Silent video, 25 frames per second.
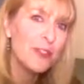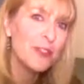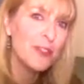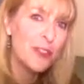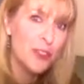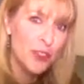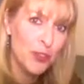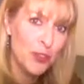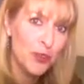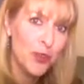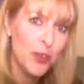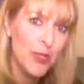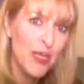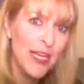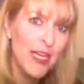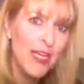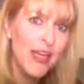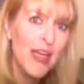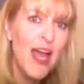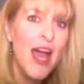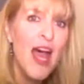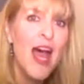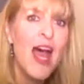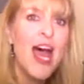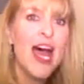your joy,
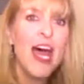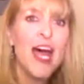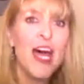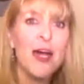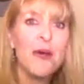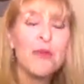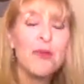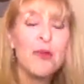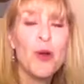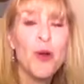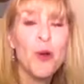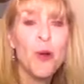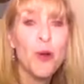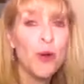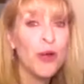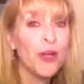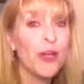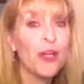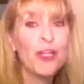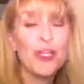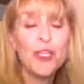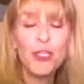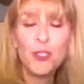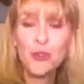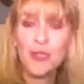
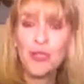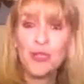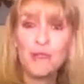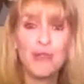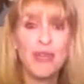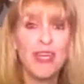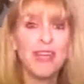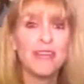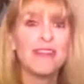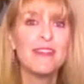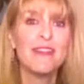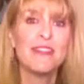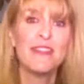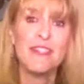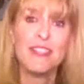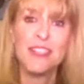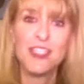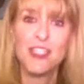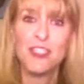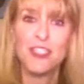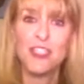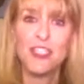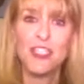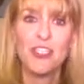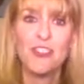or you can make the
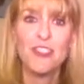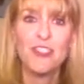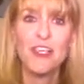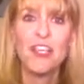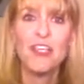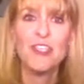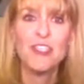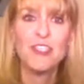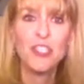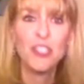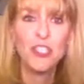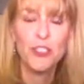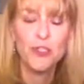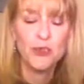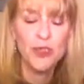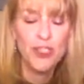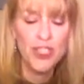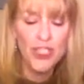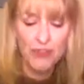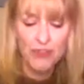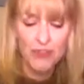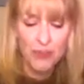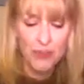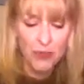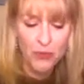decision to
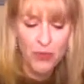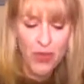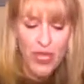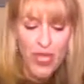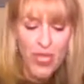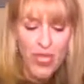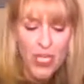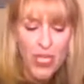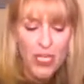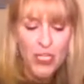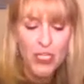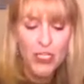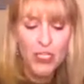give it away.